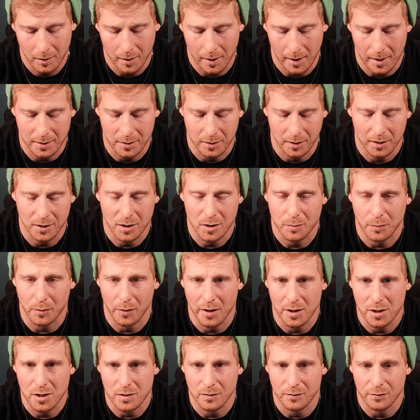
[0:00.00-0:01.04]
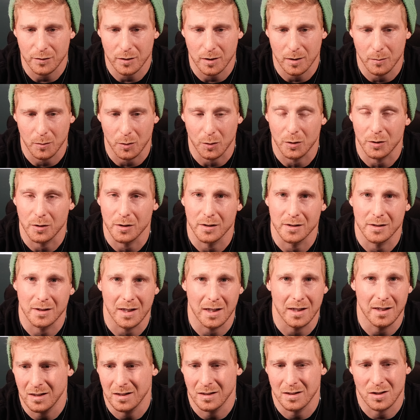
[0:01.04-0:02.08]
I took inspiration from old
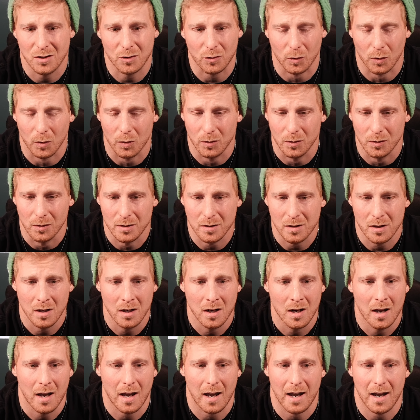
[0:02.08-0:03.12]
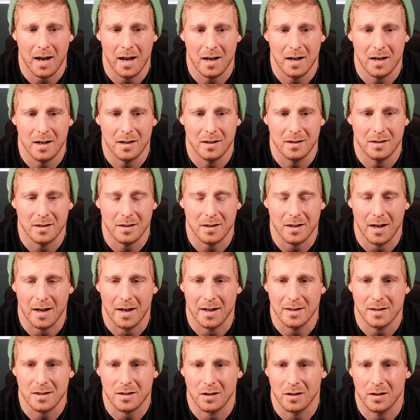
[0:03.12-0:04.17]
Indian scrolls and
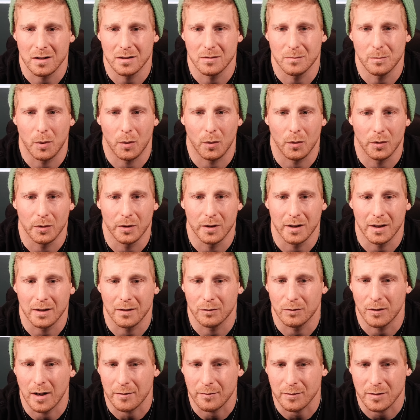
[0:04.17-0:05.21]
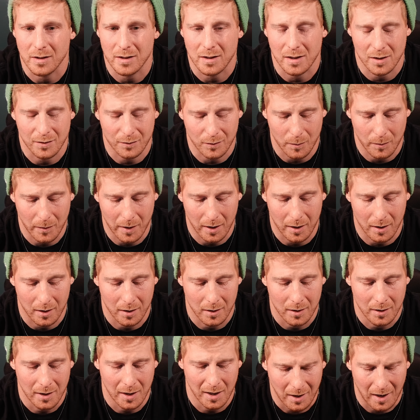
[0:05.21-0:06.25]
I started pulling references from
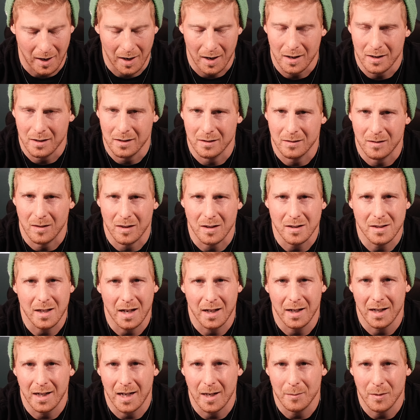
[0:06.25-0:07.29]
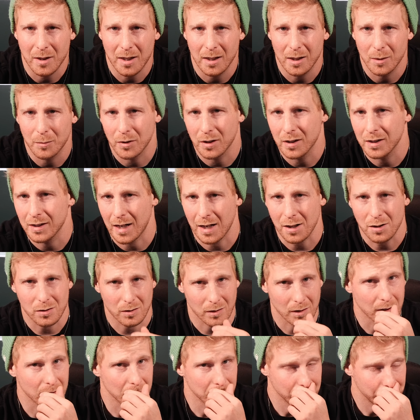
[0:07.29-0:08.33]
there and things kind of came together pretty
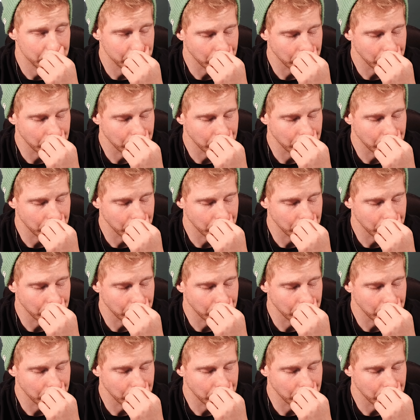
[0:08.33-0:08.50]
naturally.